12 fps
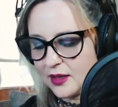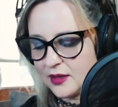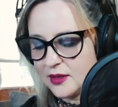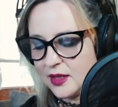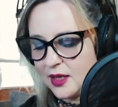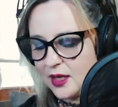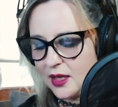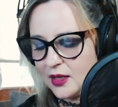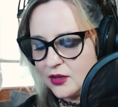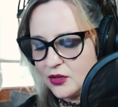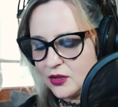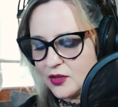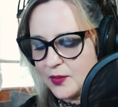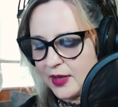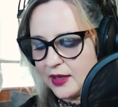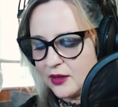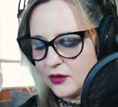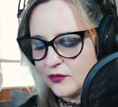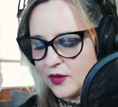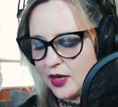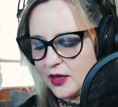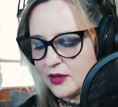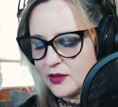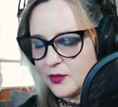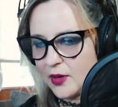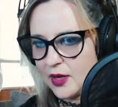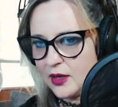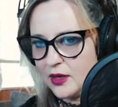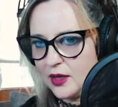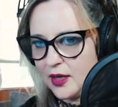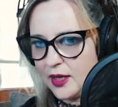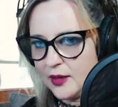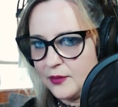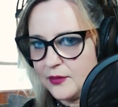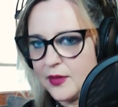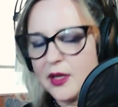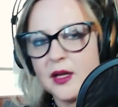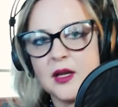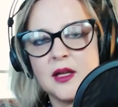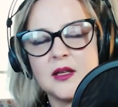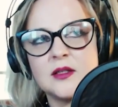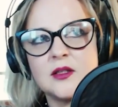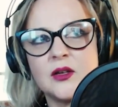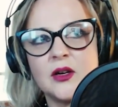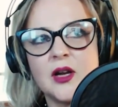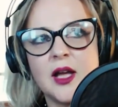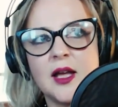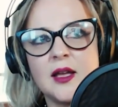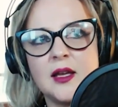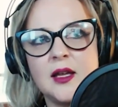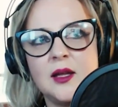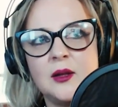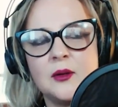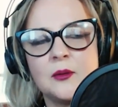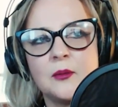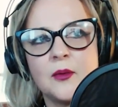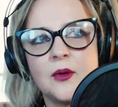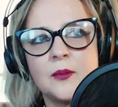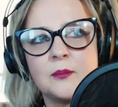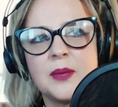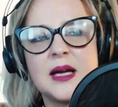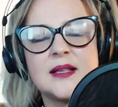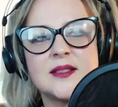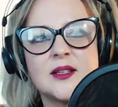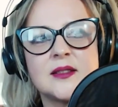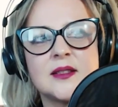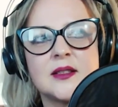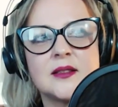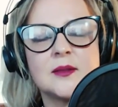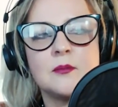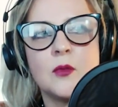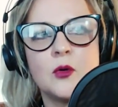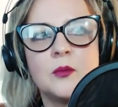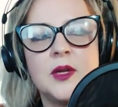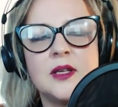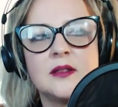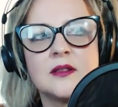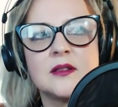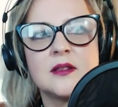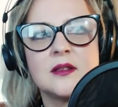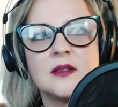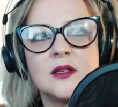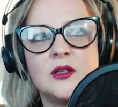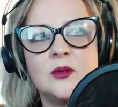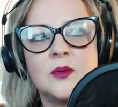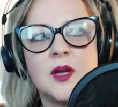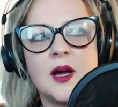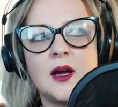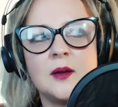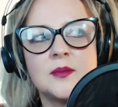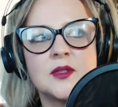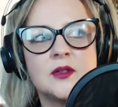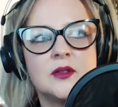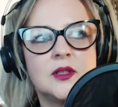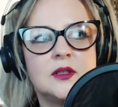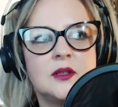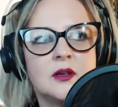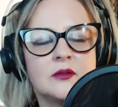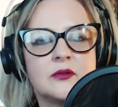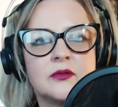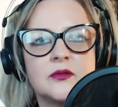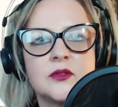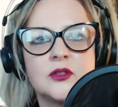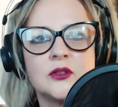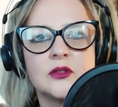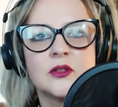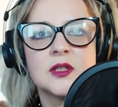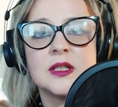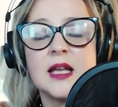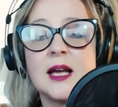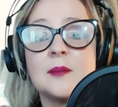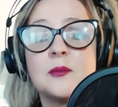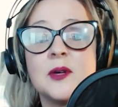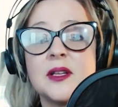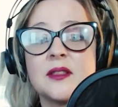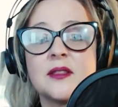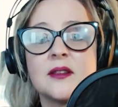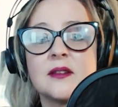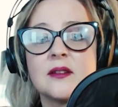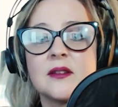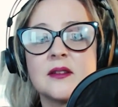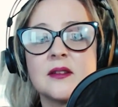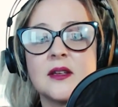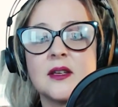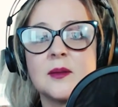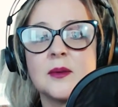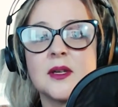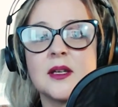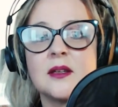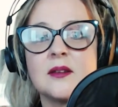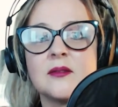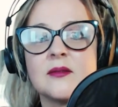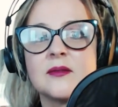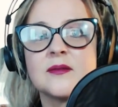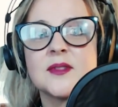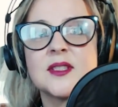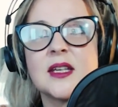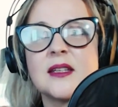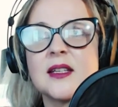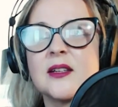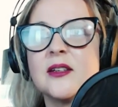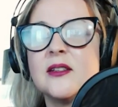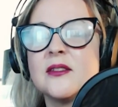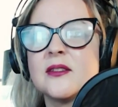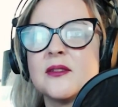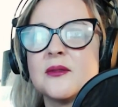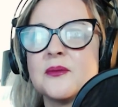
And just speaking of that as well, is there any bands out there at the moment that you would absolutely love to collab with? Anybody standing out?